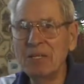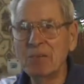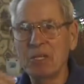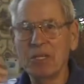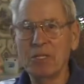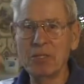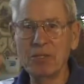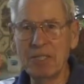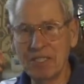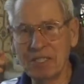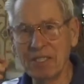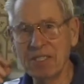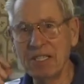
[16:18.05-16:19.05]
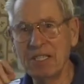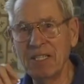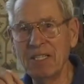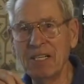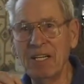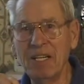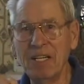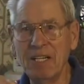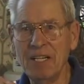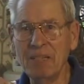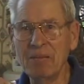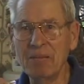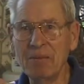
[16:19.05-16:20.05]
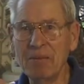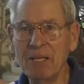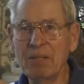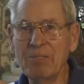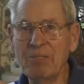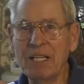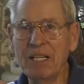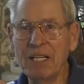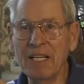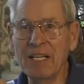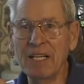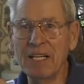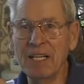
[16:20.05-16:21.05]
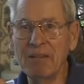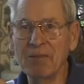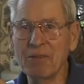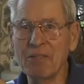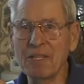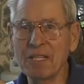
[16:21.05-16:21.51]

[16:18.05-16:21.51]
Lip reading: pretty soon he's going to say, hey, what am I paying that guy for?